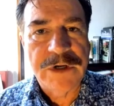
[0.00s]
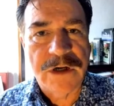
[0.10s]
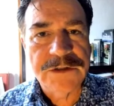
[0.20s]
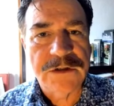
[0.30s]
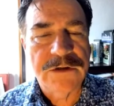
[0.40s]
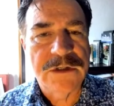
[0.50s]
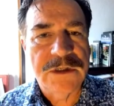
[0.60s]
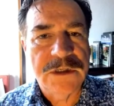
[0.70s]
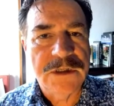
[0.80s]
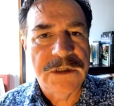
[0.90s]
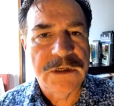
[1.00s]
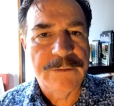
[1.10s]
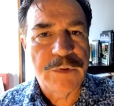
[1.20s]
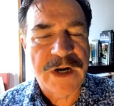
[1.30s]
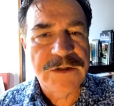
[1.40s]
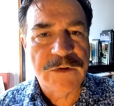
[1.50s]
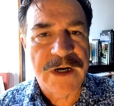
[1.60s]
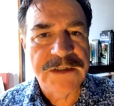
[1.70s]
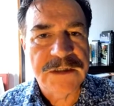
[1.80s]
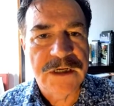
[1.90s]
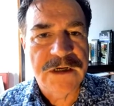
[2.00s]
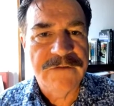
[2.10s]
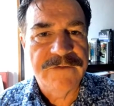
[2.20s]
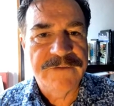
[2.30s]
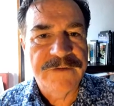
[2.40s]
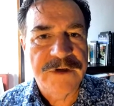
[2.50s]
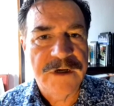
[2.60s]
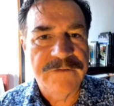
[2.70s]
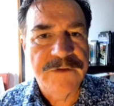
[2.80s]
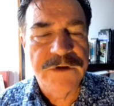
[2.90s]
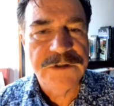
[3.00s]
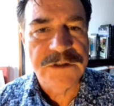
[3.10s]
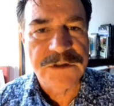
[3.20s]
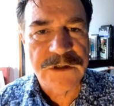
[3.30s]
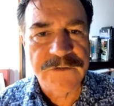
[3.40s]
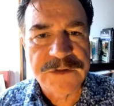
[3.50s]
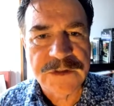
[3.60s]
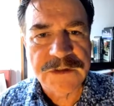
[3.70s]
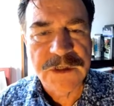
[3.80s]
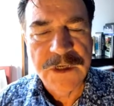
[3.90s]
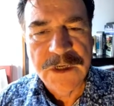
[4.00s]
but also the price rise of goods and services.